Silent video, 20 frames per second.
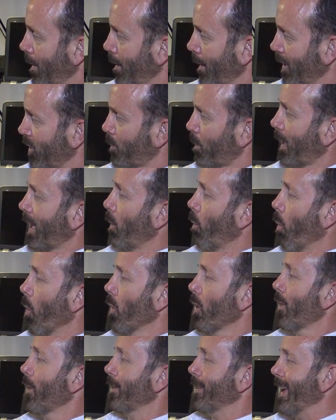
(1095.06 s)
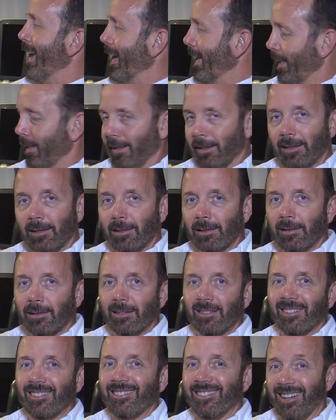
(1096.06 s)
let's play Word of the Day.
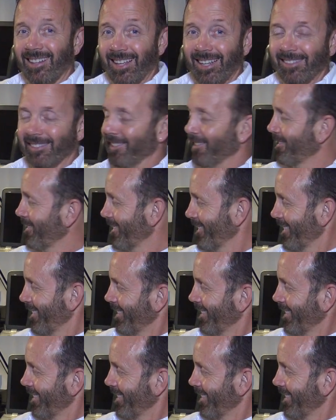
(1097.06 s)
I like this.